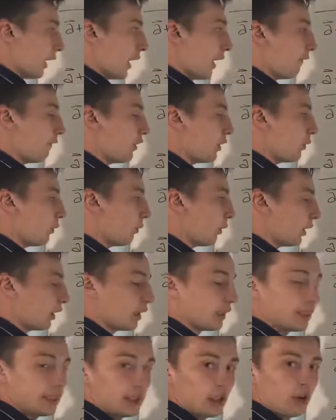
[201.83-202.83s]
If you,
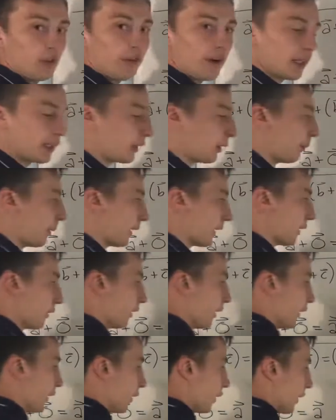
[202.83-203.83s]
a zero vector
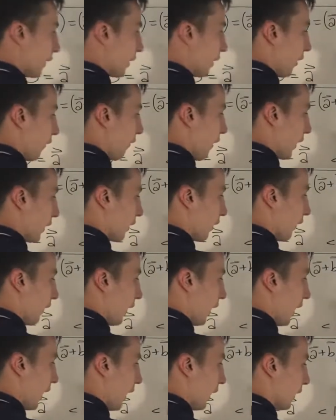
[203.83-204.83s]
basically is just a vector
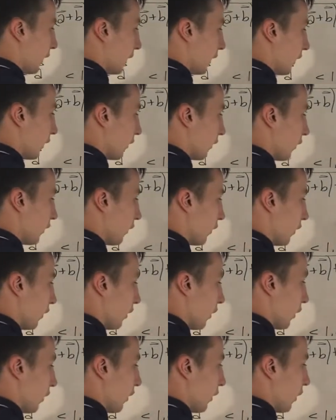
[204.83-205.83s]
that has
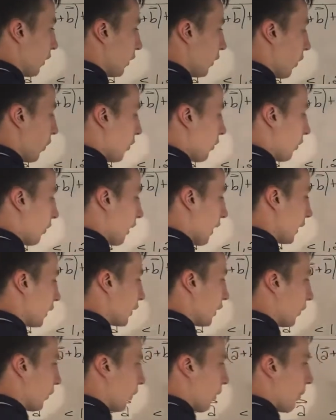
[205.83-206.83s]
no
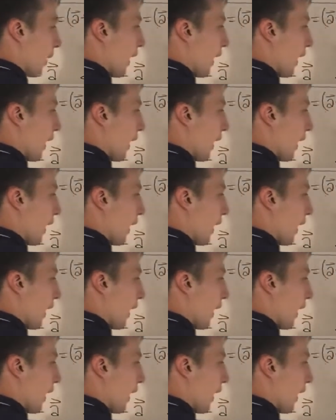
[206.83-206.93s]
direction or